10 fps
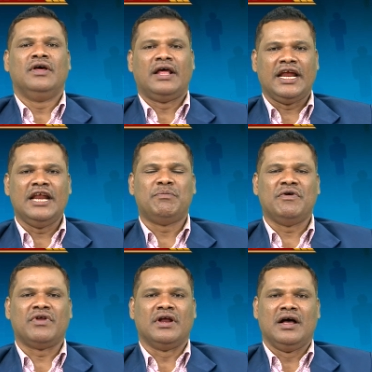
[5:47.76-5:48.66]
rain
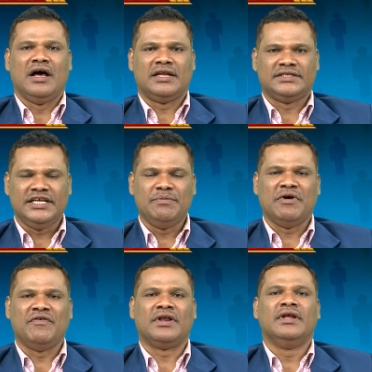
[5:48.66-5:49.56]
power or sea
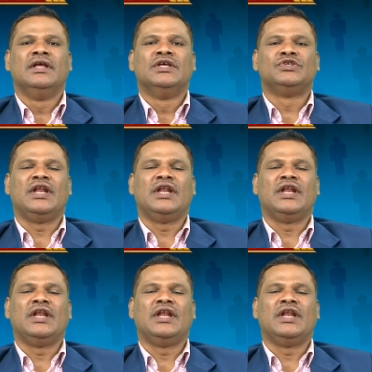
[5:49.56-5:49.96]
power so,